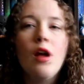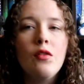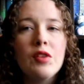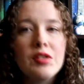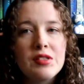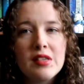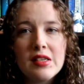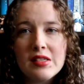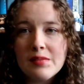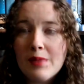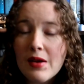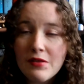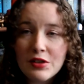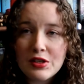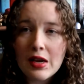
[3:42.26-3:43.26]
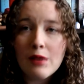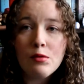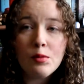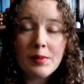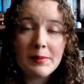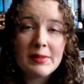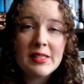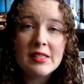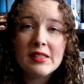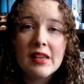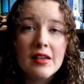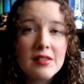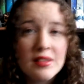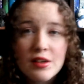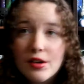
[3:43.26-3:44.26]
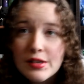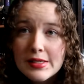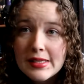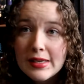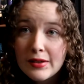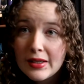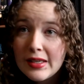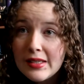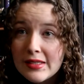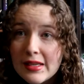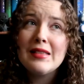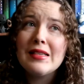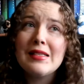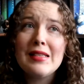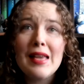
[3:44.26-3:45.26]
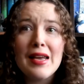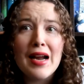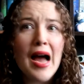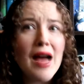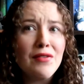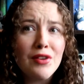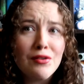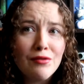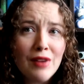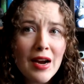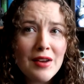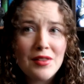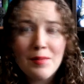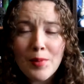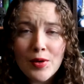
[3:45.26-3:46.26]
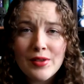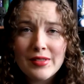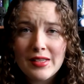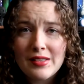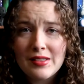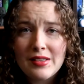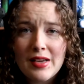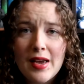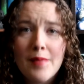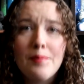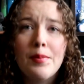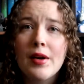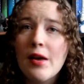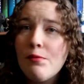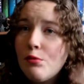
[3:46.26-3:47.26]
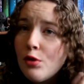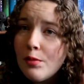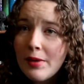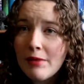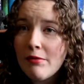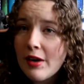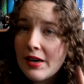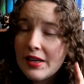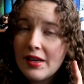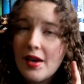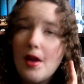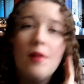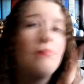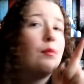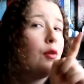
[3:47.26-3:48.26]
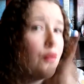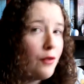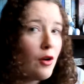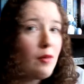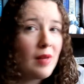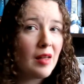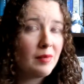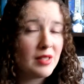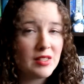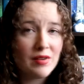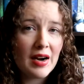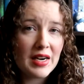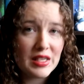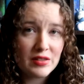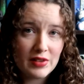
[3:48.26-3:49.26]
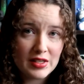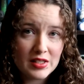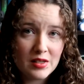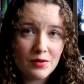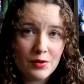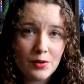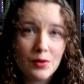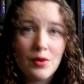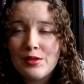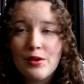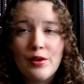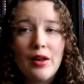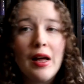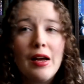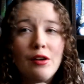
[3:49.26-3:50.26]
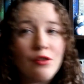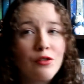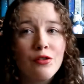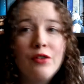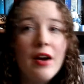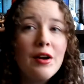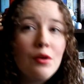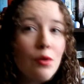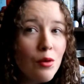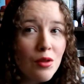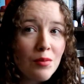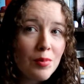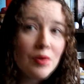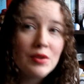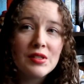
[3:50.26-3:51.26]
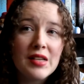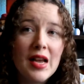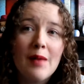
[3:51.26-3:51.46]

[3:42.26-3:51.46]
Obviously, Samantha Shannon will be discussing her series. As I said, I haven't read The Bone Season yet, but I will be reading it before Melbourne's Writers' Festival. So I've read all the books